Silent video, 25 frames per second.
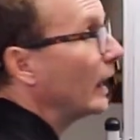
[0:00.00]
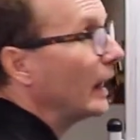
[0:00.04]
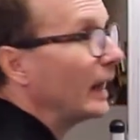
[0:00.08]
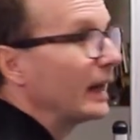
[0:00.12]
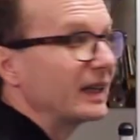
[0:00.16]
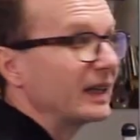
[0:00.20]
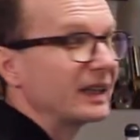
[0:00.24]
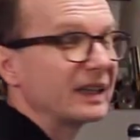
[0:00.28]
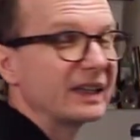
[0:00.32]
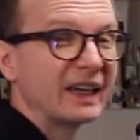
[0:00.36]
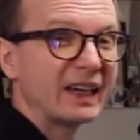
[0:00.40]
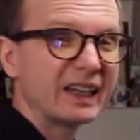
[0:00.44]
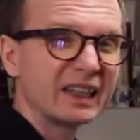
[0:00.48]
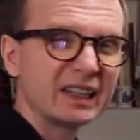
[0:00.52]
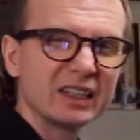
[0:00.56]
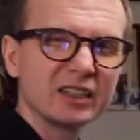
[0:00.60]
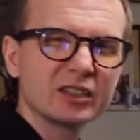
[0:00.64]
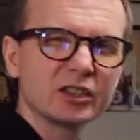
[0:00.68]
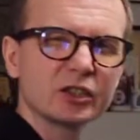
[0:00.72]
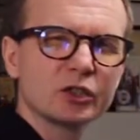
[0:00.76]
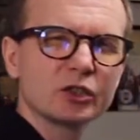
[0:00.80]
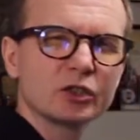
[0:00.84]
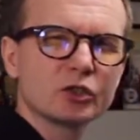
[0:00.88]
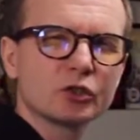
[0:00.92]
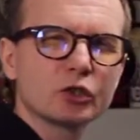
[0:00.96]
And that is
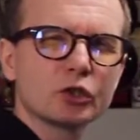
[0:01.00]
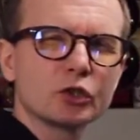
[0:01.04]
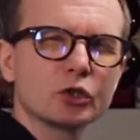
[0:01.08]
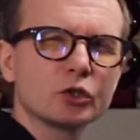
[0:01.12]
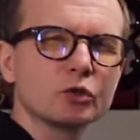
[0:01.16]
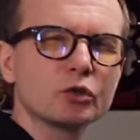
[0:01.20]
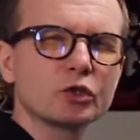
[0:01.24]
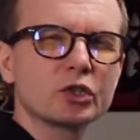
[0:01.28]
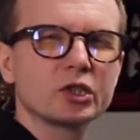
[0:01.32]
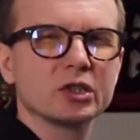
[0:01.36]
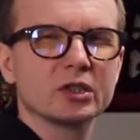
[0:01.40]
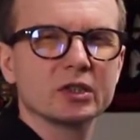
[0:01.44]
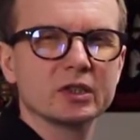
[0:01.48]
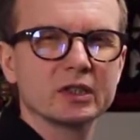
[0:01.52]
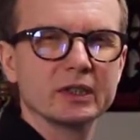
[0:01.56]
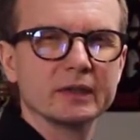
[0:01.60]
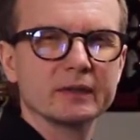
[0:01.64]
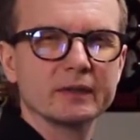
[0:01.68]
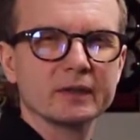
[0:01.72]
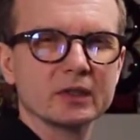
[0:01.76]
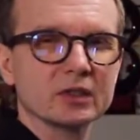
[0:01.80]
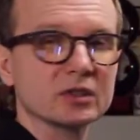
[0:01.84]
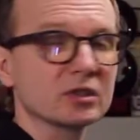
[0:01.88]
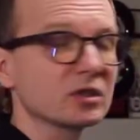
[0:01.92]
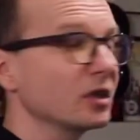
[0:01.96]
a crucial
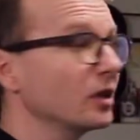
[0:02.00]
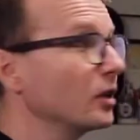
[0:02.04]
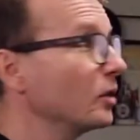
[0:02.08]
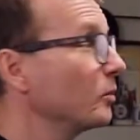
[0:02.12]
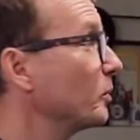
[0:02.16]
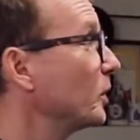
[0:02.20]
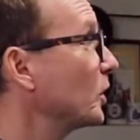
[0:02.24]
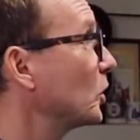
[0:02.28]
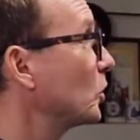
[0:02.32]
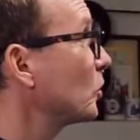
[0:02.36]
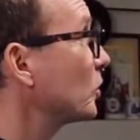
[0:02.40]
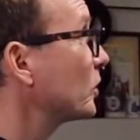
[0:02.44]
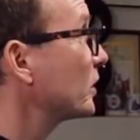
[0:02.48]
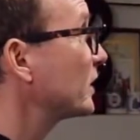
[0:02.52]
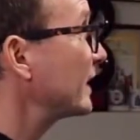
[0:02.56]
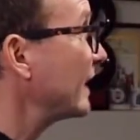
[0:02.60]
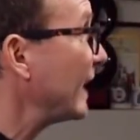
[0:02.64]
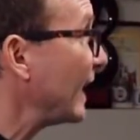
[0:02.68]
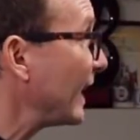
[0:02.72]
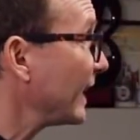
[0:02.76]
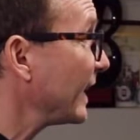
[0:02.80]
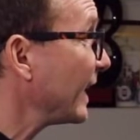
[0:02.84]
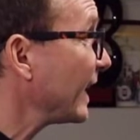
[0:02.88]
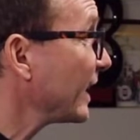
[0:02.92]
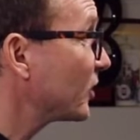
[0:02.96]
difference, because
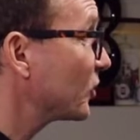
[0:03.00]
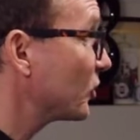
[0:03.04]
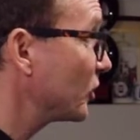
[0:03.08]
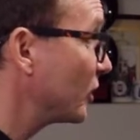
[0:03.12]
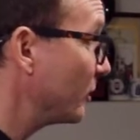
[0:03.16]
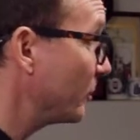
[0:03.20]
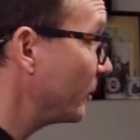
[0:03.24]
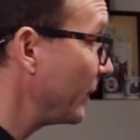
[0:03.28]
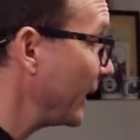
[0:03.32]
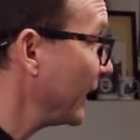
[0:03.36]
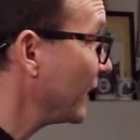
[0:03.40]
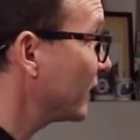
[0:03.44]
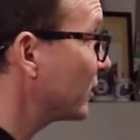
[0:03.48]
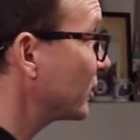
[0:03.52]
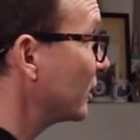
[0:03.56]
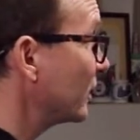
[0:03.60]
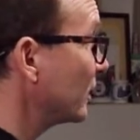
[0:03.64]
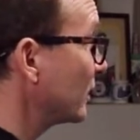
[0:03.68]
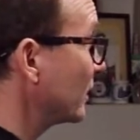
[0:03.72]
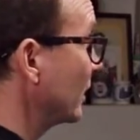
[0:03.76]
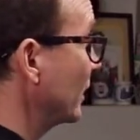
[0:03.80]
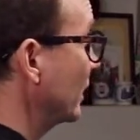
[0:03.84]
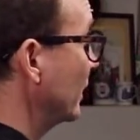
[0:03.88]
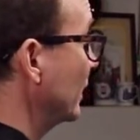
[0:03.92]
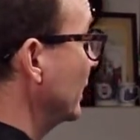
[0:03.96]
that actually makes
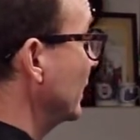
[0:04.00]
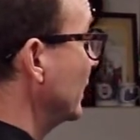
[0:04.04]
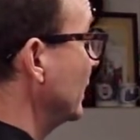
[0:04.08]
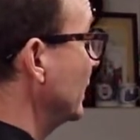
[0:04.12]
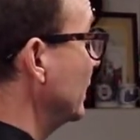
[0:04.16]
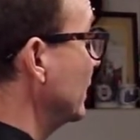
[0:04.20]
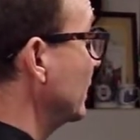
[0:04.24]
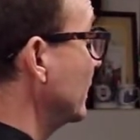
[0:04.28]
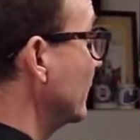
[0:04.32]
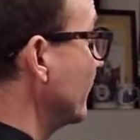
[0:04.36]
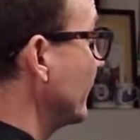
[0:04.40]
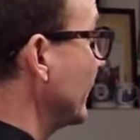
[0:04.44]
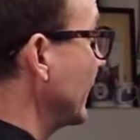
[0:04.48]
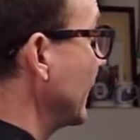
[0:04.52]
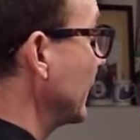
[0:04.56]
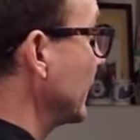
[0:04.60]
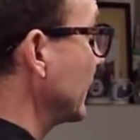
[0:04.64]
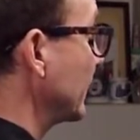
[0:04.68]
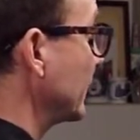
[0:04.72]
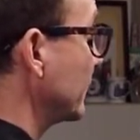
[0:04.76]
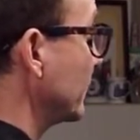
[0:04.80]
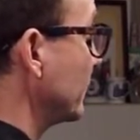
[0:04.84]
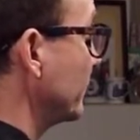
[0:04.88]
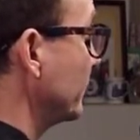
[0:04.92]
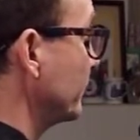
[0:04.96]
it
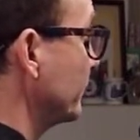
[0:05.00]
invalid.